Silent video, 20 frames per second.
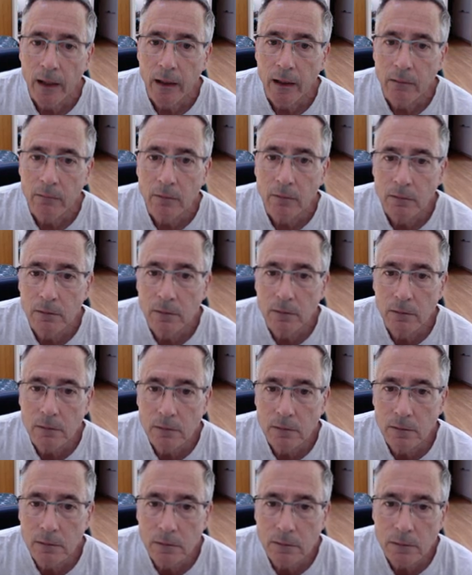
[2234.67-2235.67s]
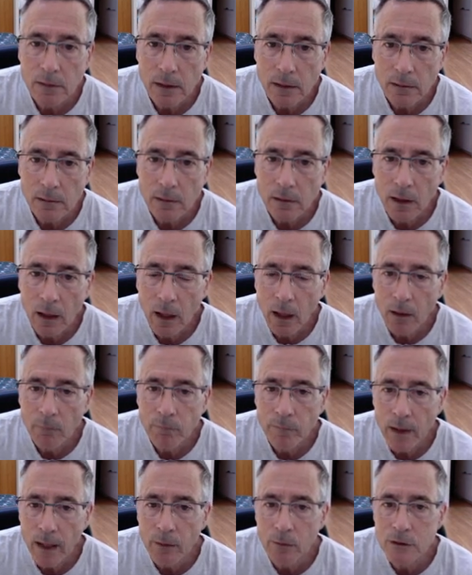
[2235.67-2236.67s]
I
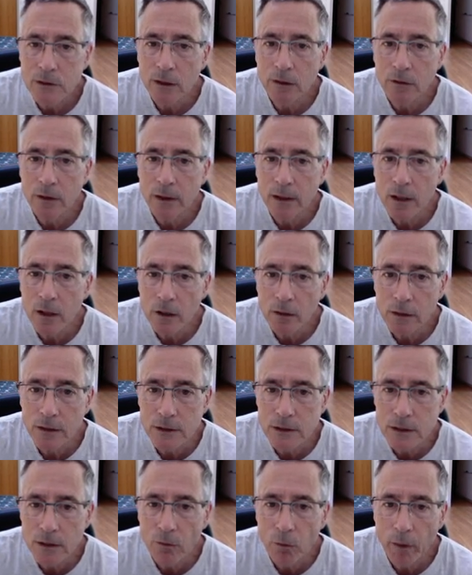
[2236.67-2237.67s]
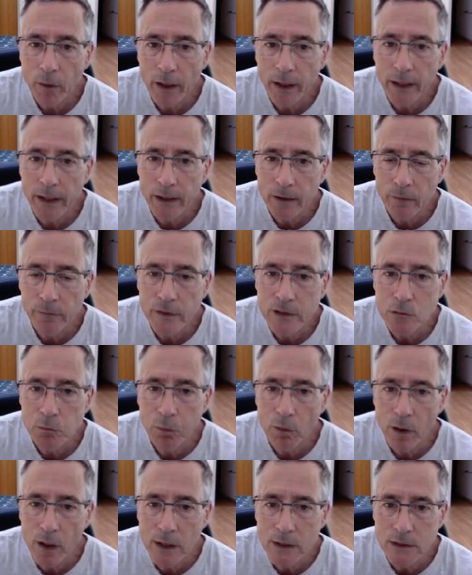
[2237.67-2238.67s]
was a little careless in the way I handled
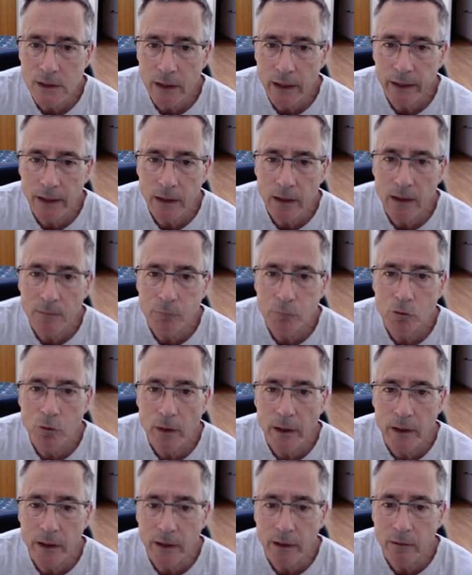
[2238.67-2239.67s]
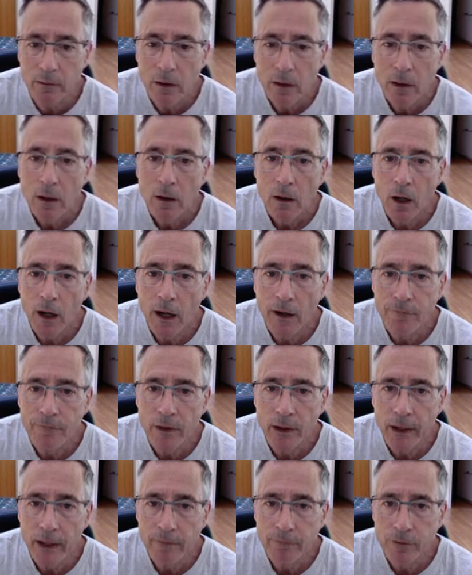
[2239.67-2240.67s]
these pawns, and I ended up trading
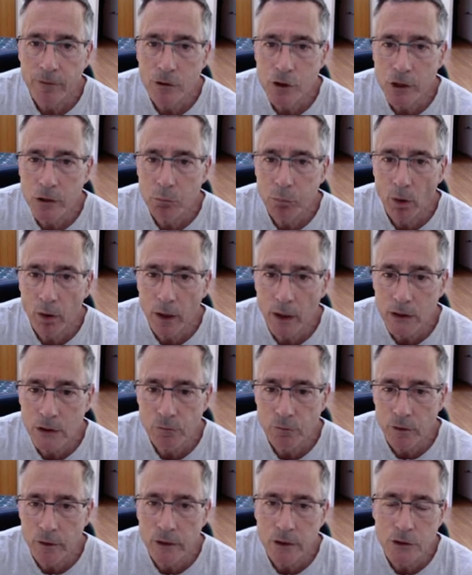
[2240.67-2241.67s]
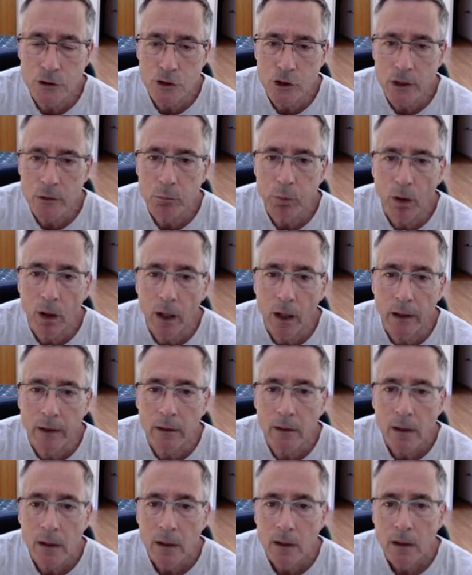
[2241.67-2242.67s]
off the F and G pawns for his G
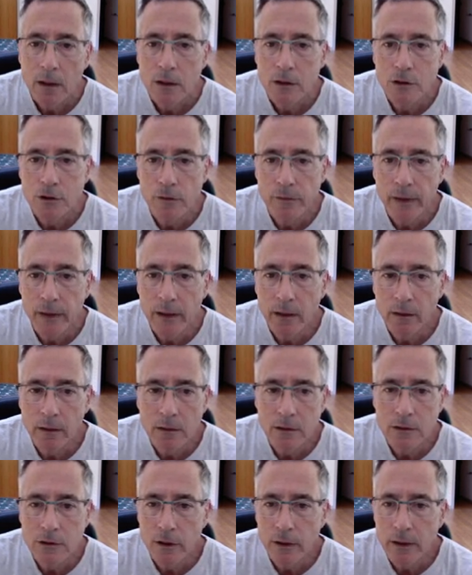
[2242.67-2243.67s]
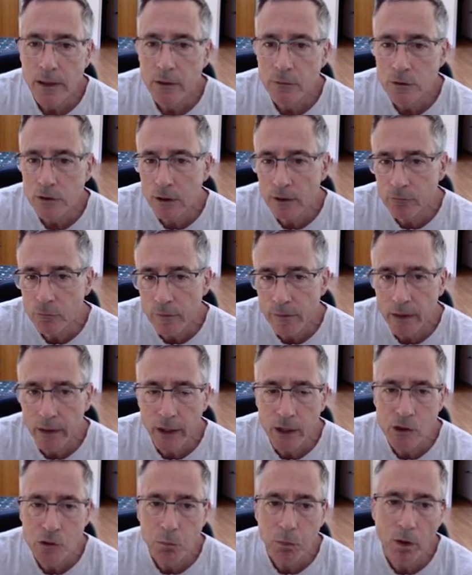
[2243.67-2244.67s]
pawn. So he was left with
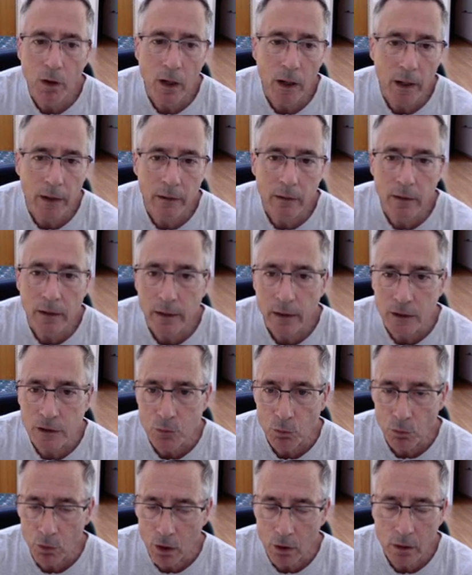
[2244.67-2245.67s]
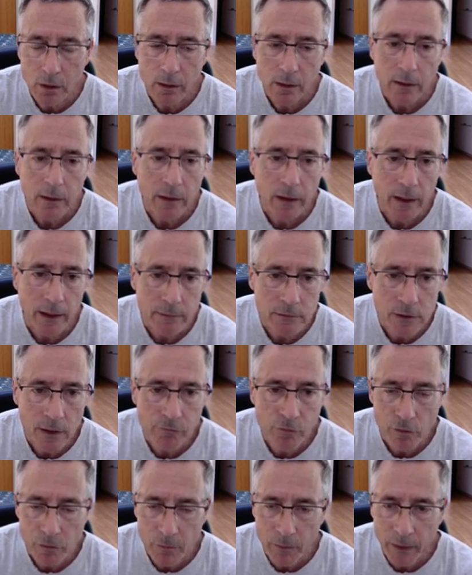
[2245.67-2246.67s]
an H pawn and his rook, and I
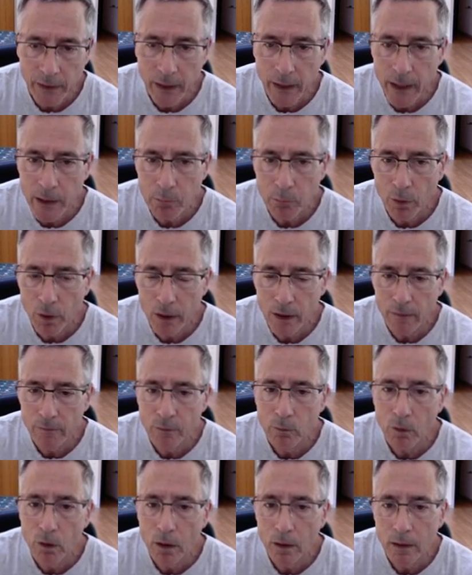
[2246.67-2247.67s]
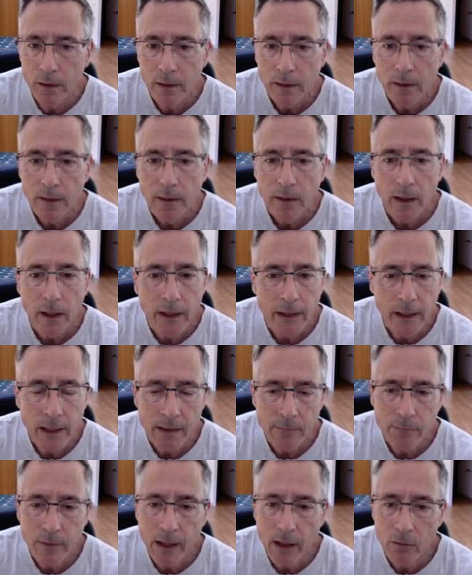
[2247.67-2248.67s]
was left with my A pawn and the rook. I
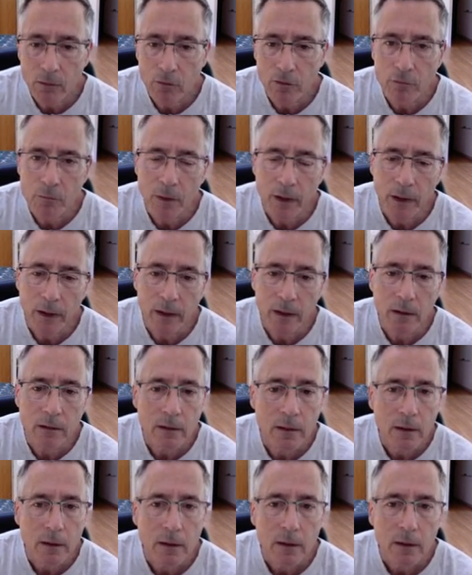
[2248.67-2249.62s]
came down with my